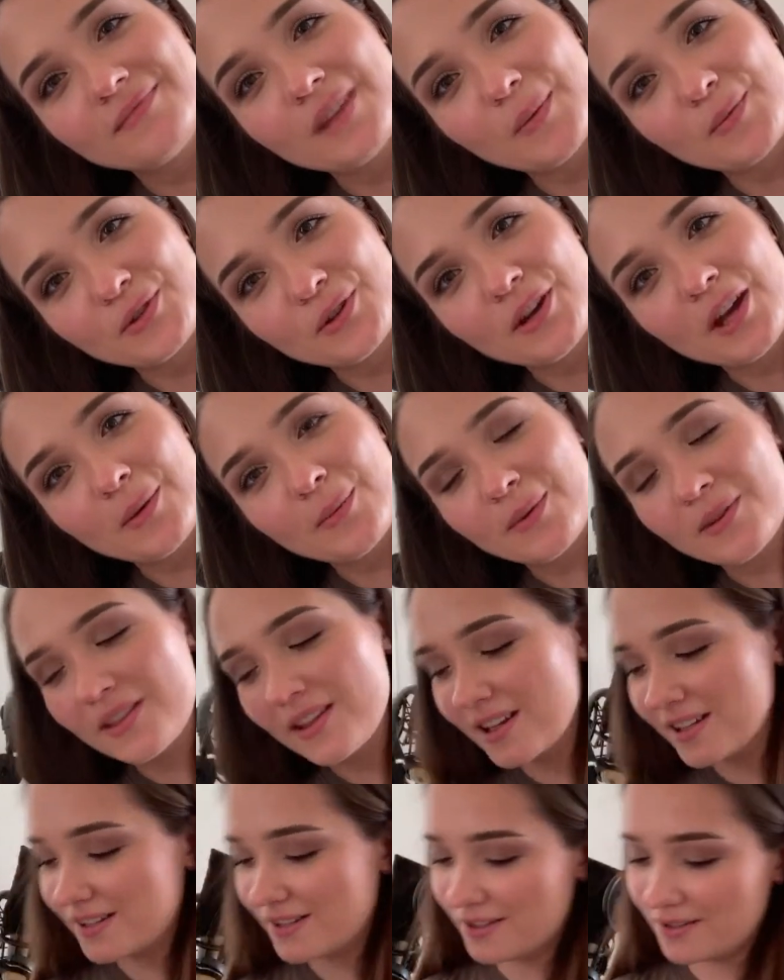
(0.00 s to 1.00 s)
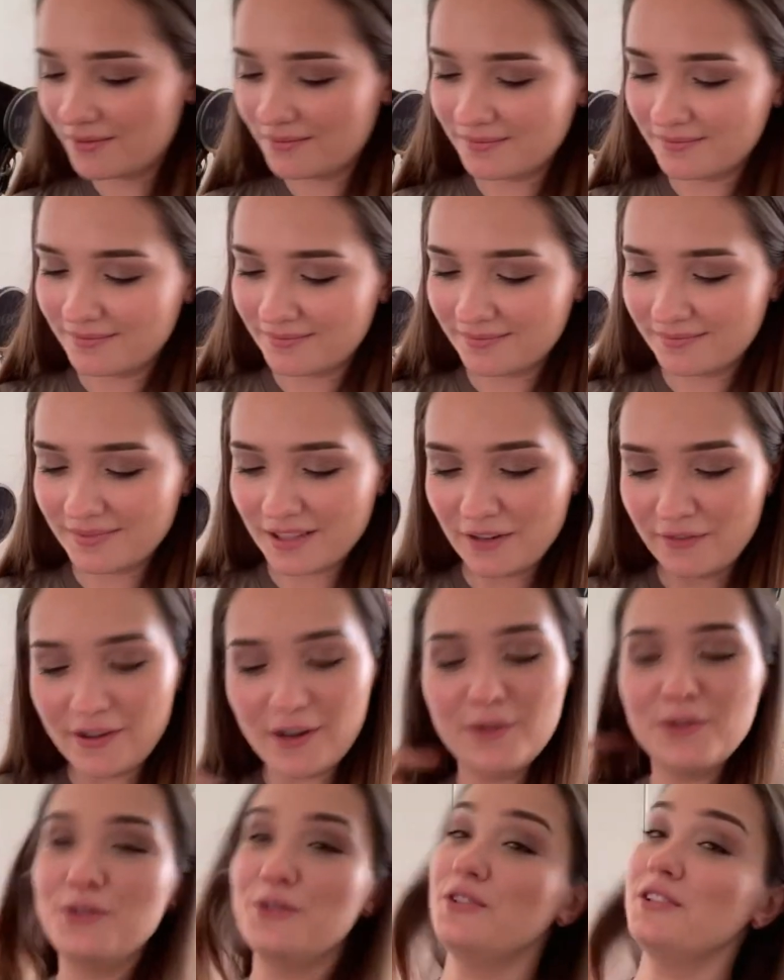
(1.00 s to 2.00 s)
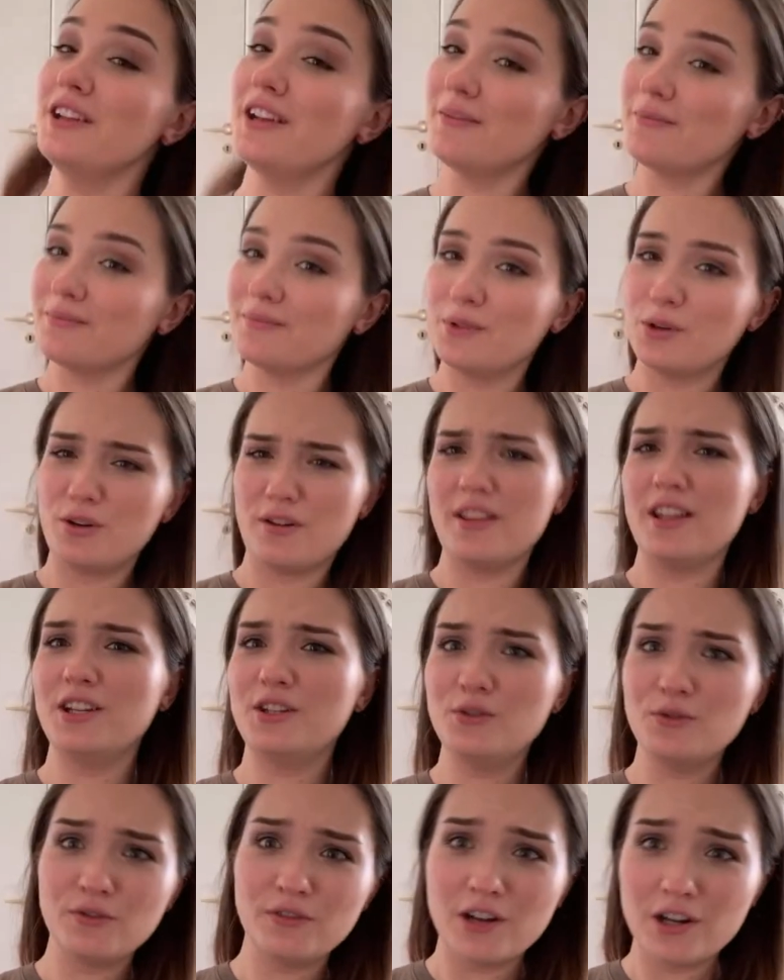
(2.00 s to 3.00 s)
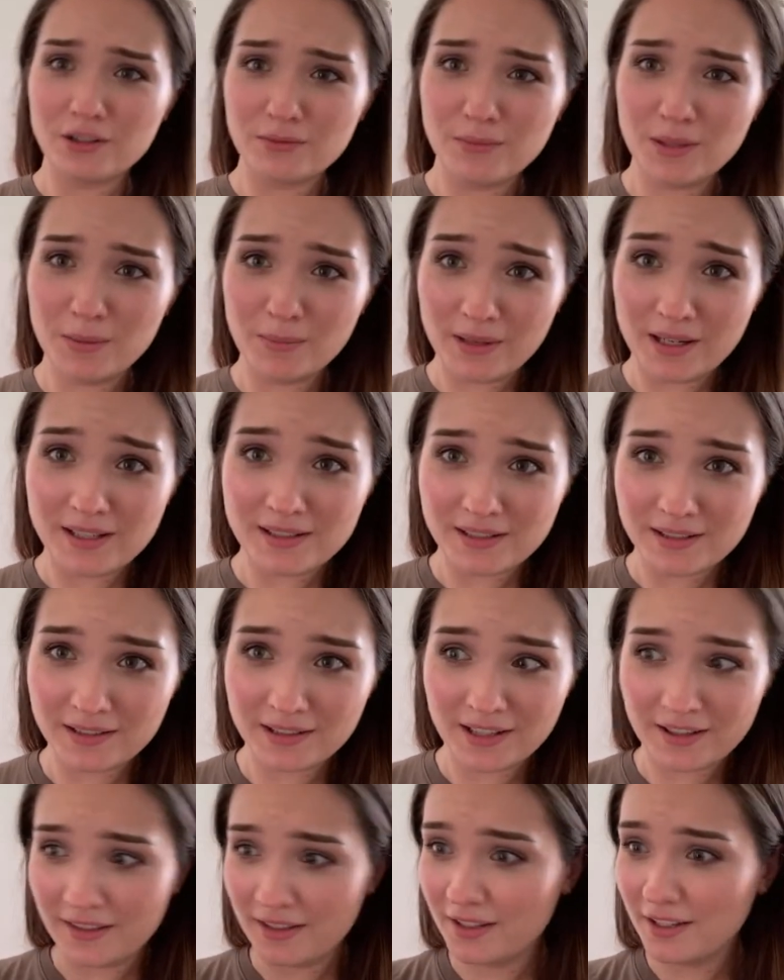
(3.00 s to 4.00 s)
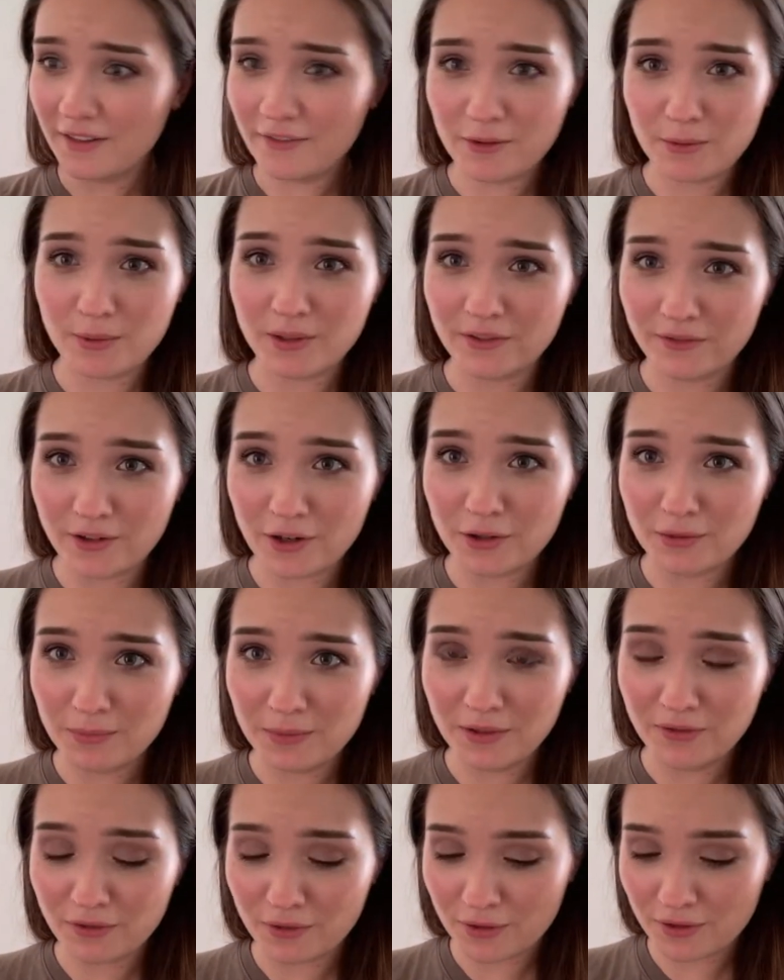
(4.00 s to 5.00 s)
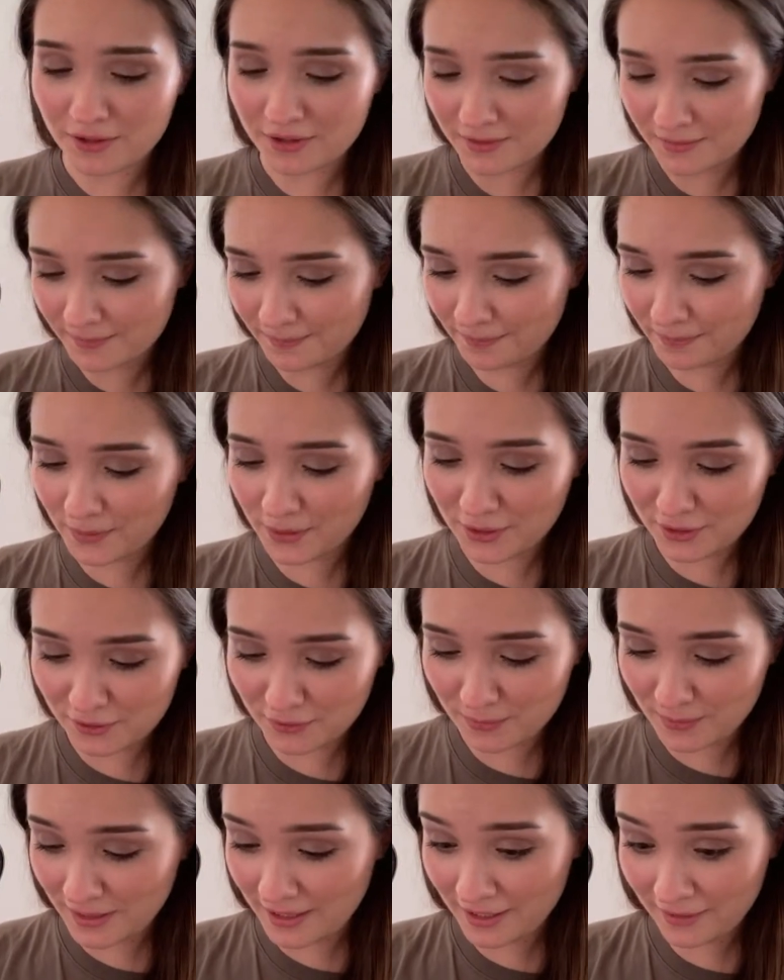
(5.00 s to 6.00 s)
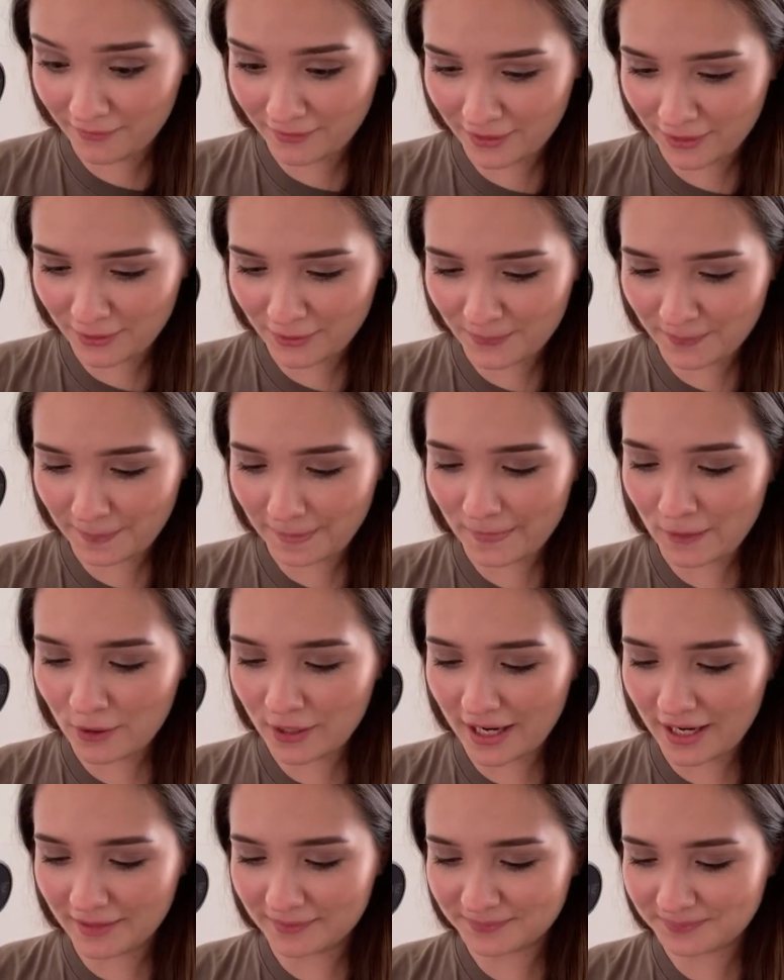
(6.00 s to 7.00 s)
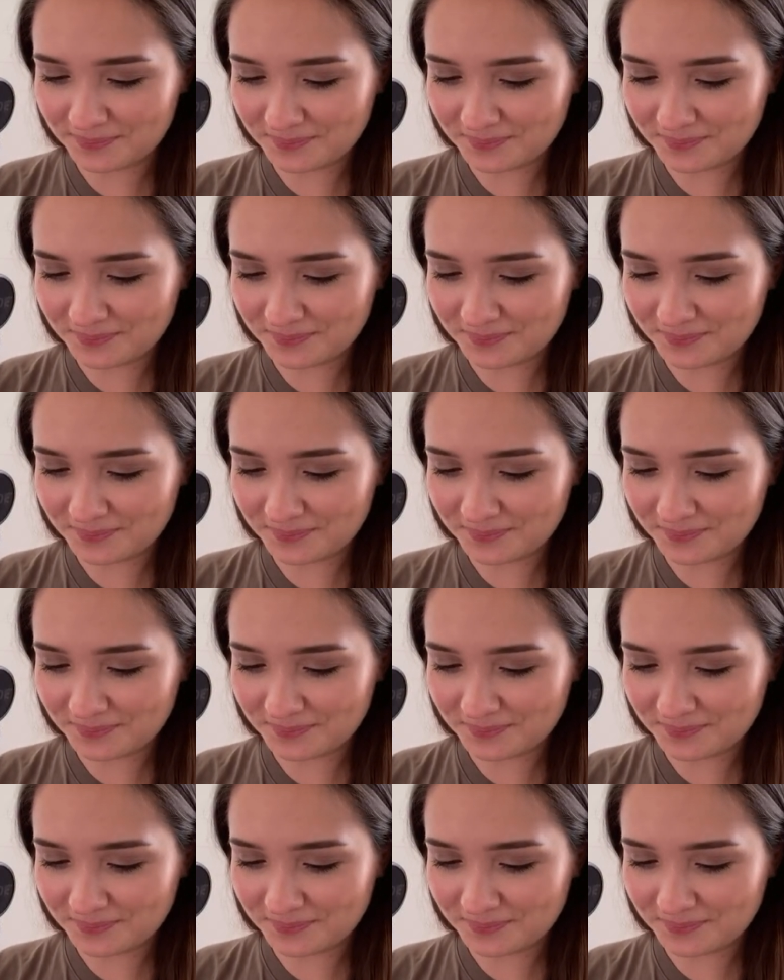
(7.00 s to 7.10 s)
I'm so happy that I found you, Sam, or that you found me. Basically, I think everyone found me first because of my video. Okay.